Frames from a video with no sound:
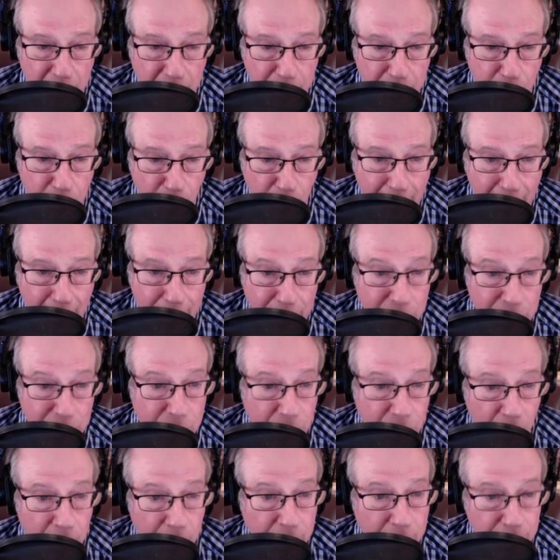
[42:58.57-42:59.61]
Barabbas,
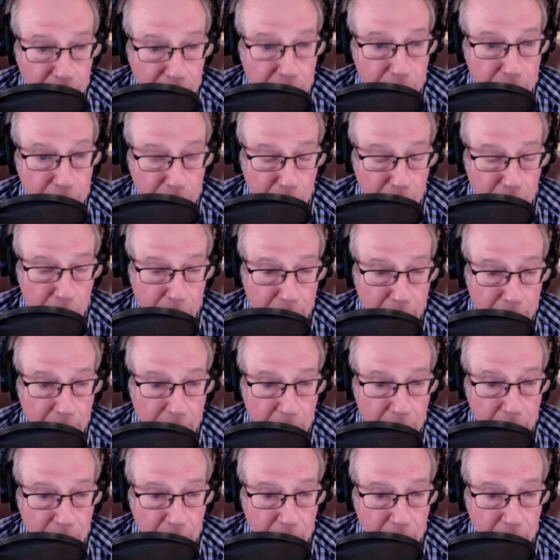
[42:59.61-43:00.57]
starring Bill Pullman.